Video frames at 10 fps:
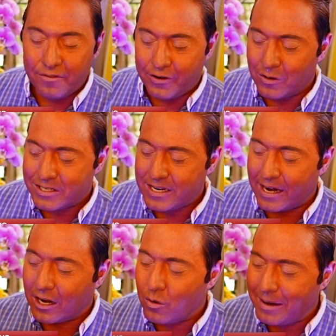Another
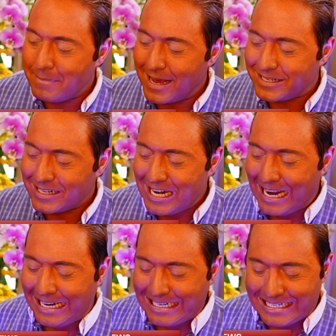viewer sent a great
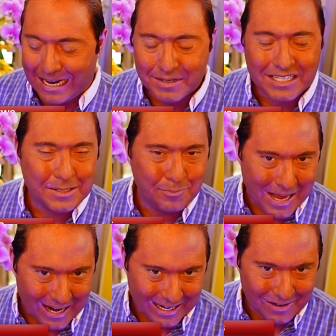message, and his
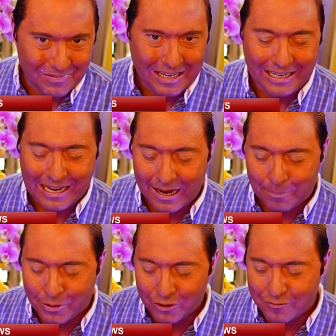name is Spelling.
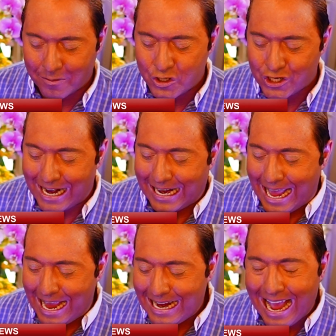He got approved from
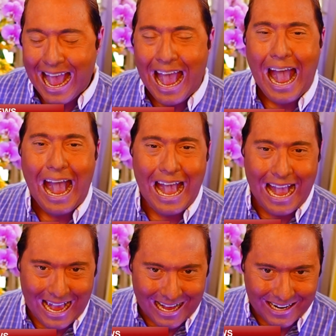check A
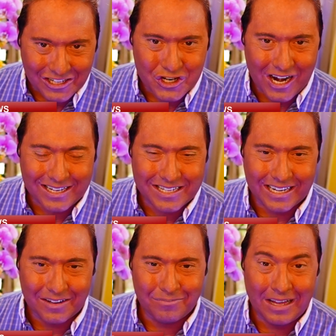and
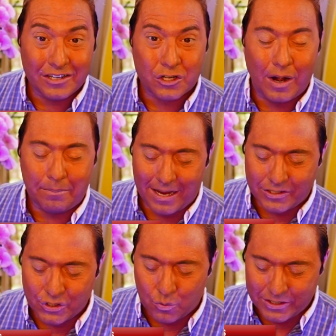check C. His
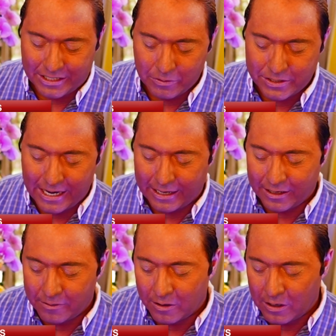great message was he
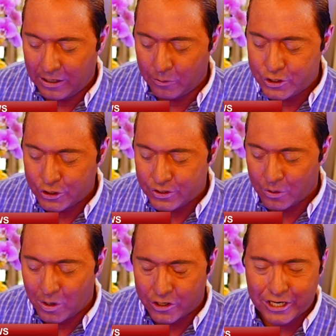was taking, he
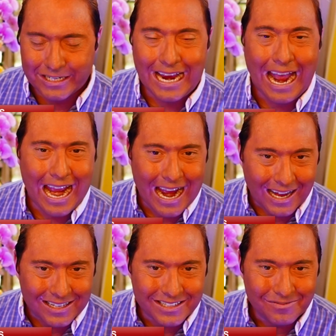was using the worksheets,
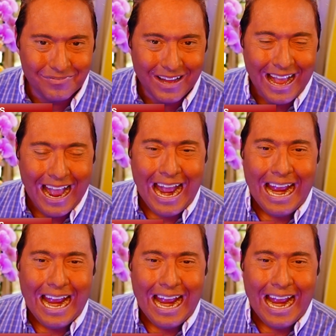and